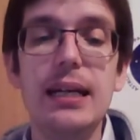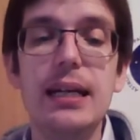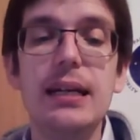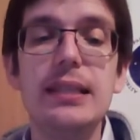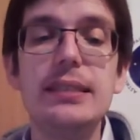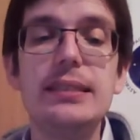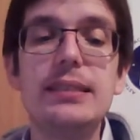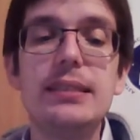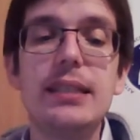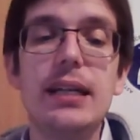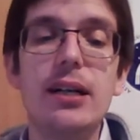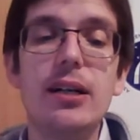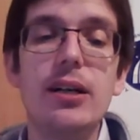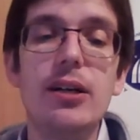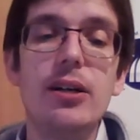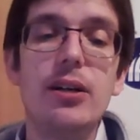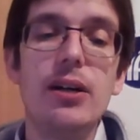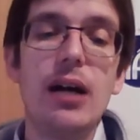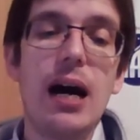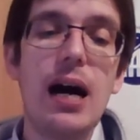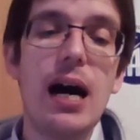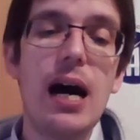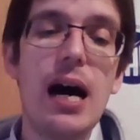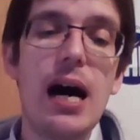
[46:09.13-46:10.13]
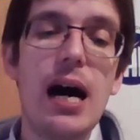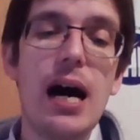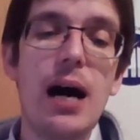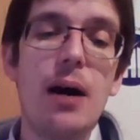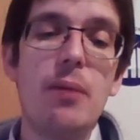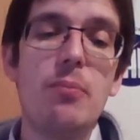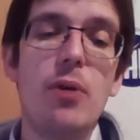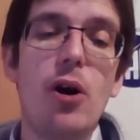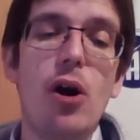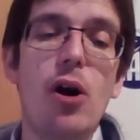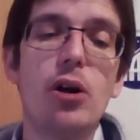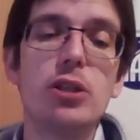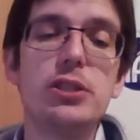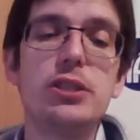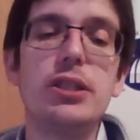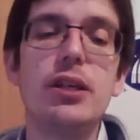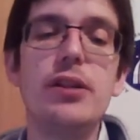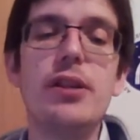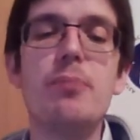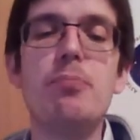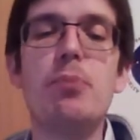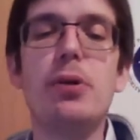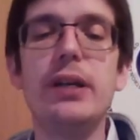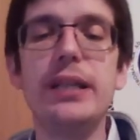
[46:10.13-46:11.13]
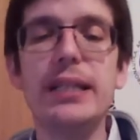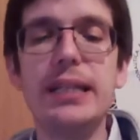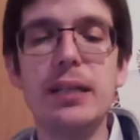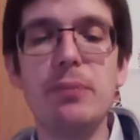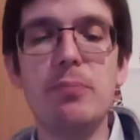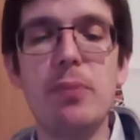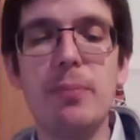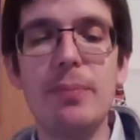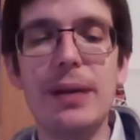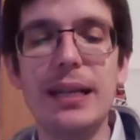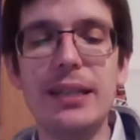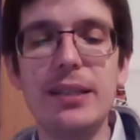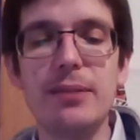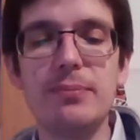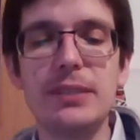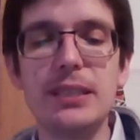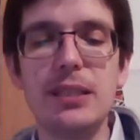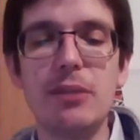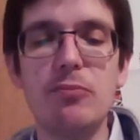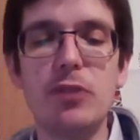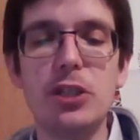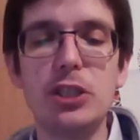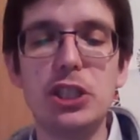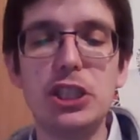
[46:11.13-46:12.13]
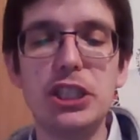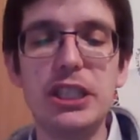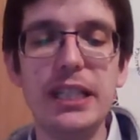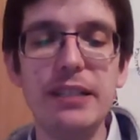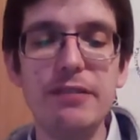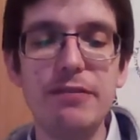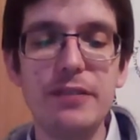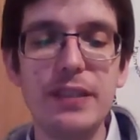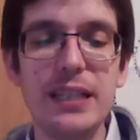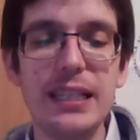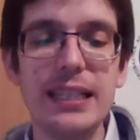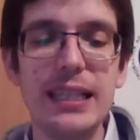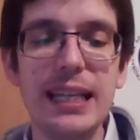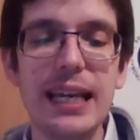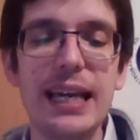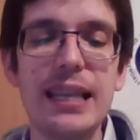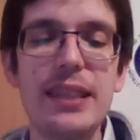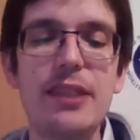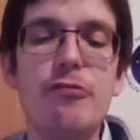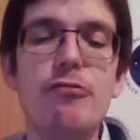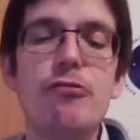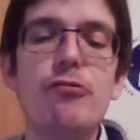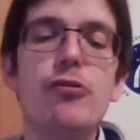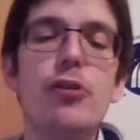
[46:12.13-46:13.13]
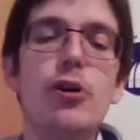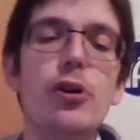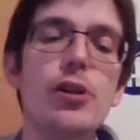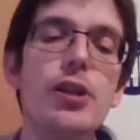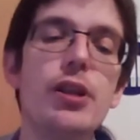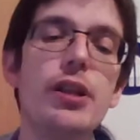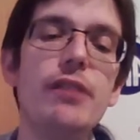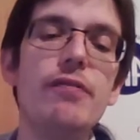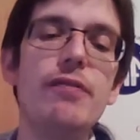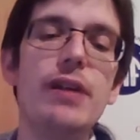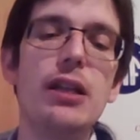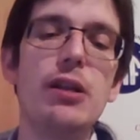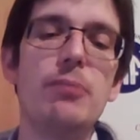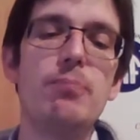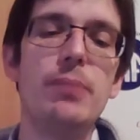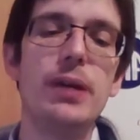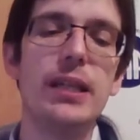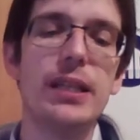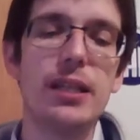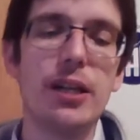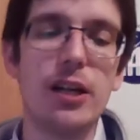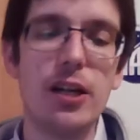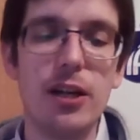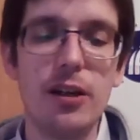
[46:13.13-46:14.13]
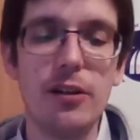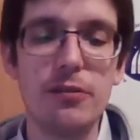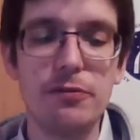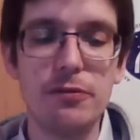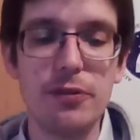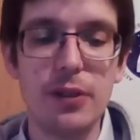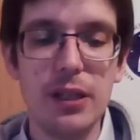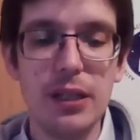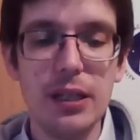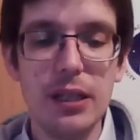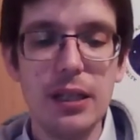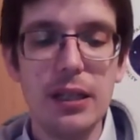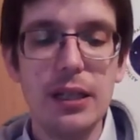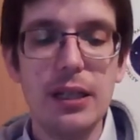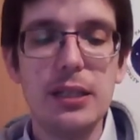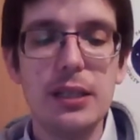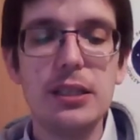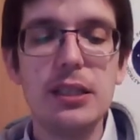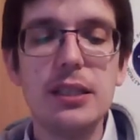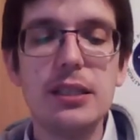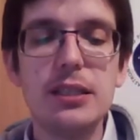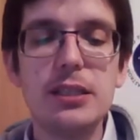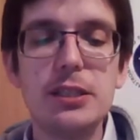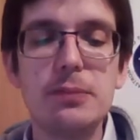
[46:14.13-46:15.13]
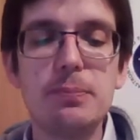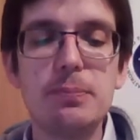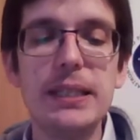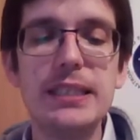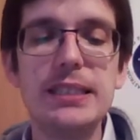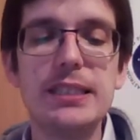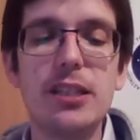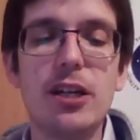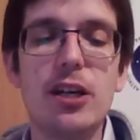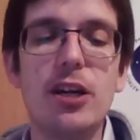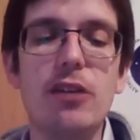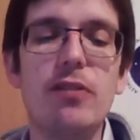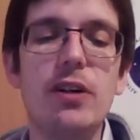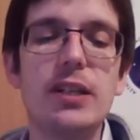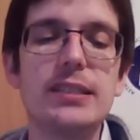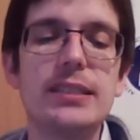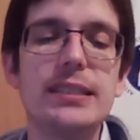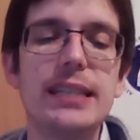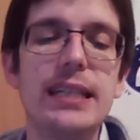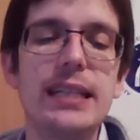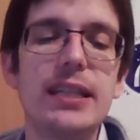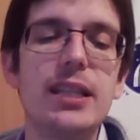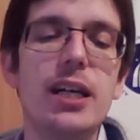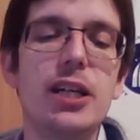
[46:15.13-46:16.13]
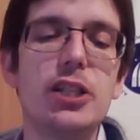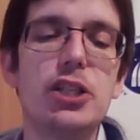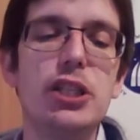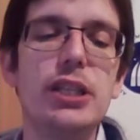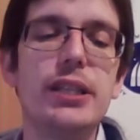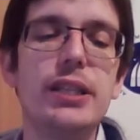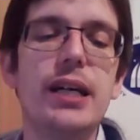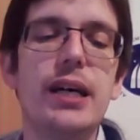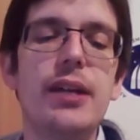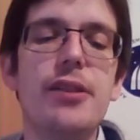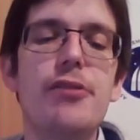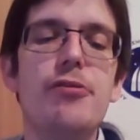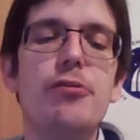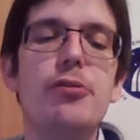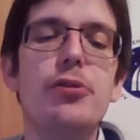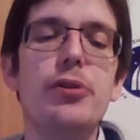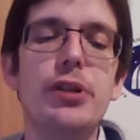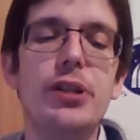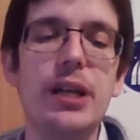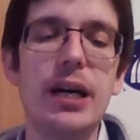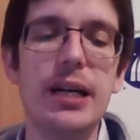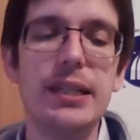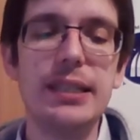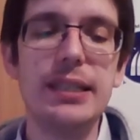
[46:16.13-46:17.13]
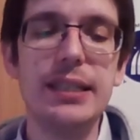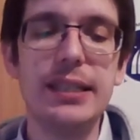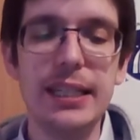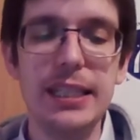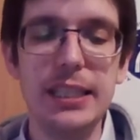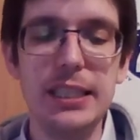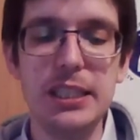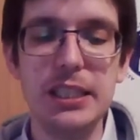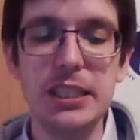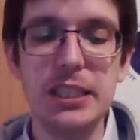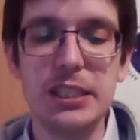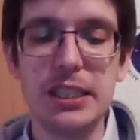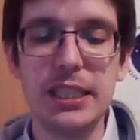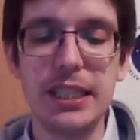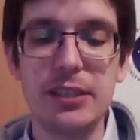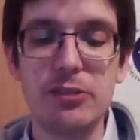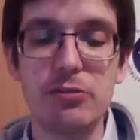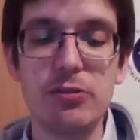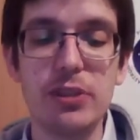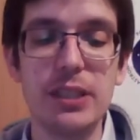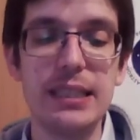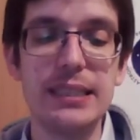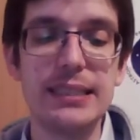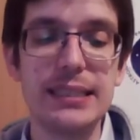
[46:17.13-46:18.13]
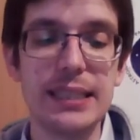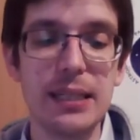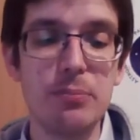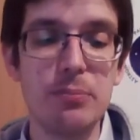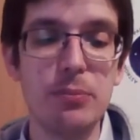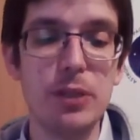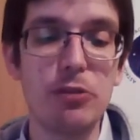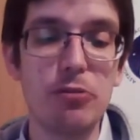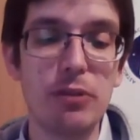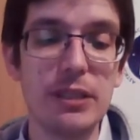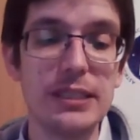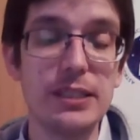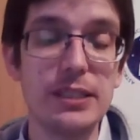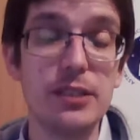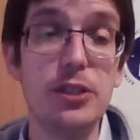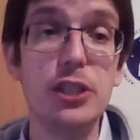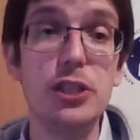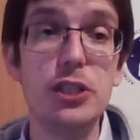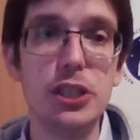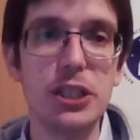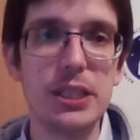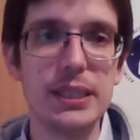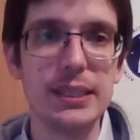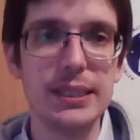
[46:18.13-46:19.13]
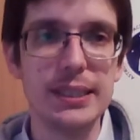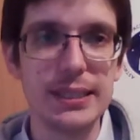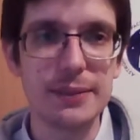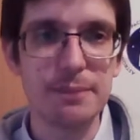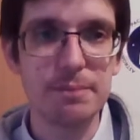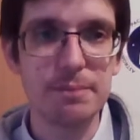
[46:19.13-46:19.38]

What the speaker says: So also the political momentum somewhat shifted, and the further development of space law was then largely done through United Nations General Assembly resolutions.